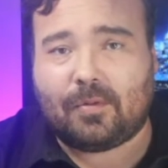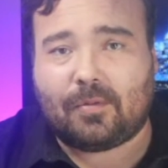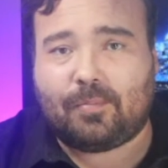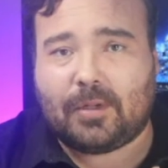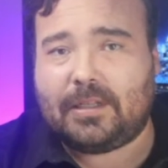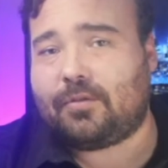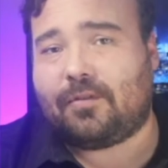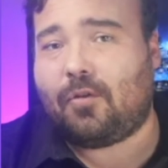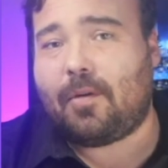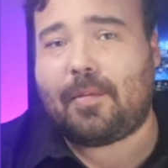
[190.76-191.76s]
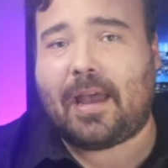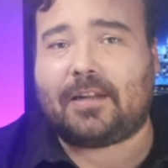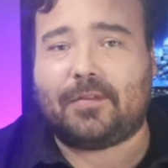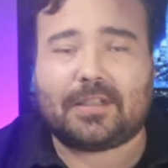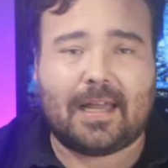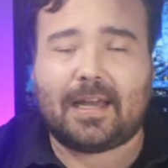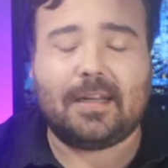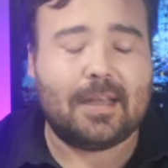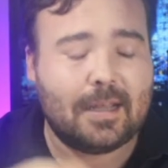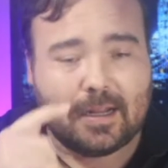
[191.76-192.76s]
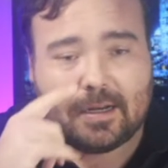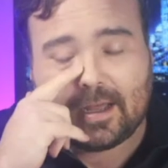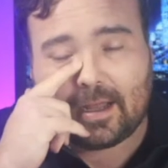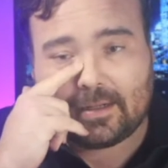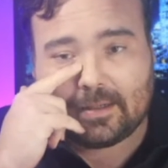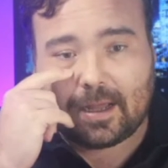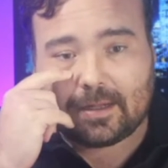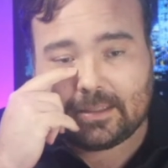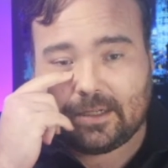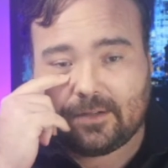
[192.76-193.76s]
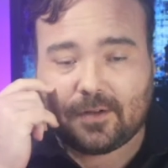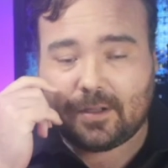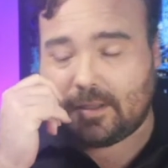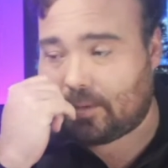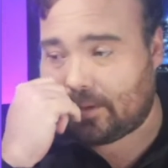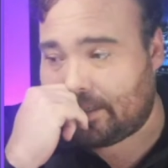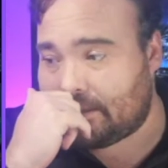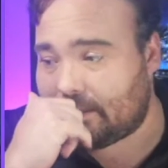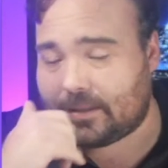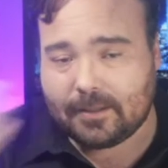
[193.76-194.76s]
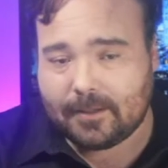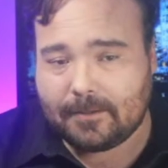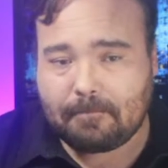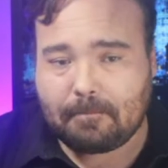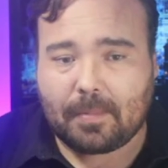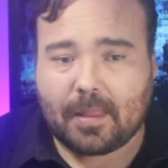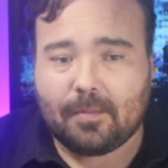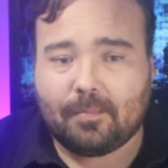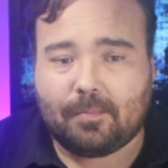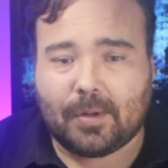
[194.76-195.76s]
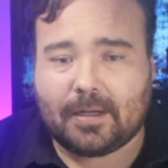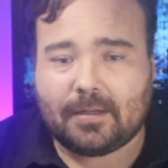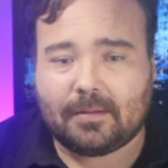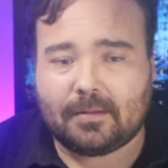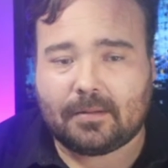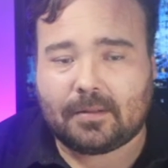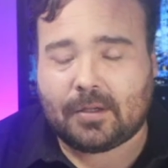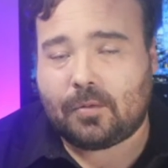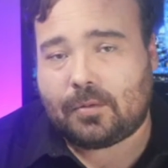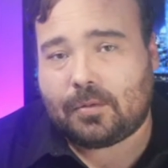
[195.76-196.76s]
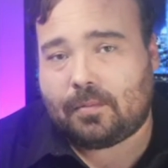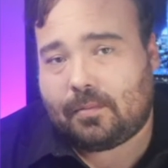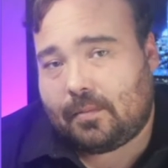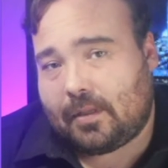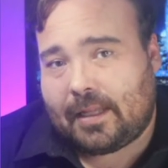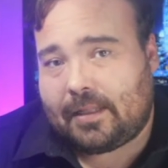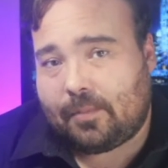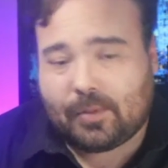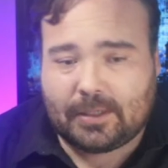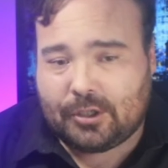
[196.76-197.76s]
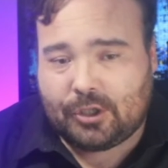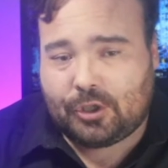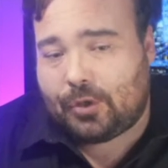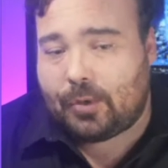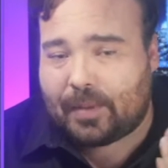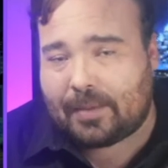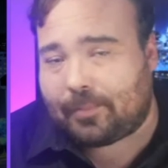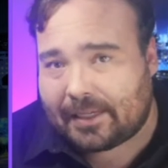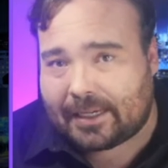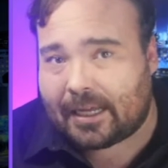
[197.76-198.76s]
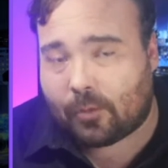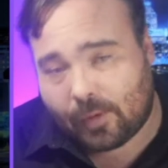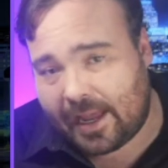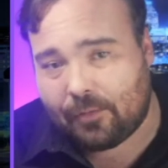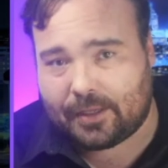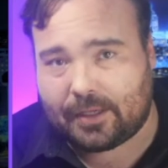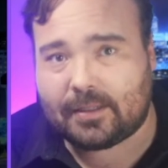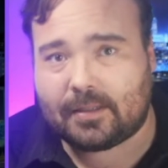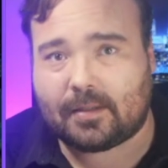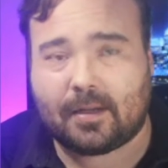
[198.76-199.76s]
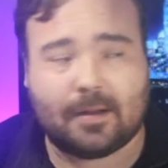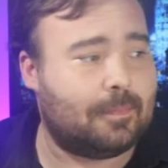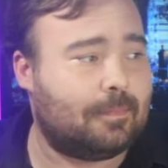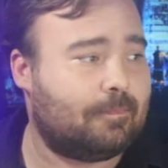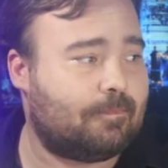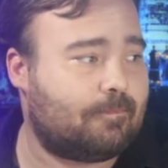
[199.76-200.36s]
police reform activists, not defund the police, but don't let the police shoot people and get away with it. Kind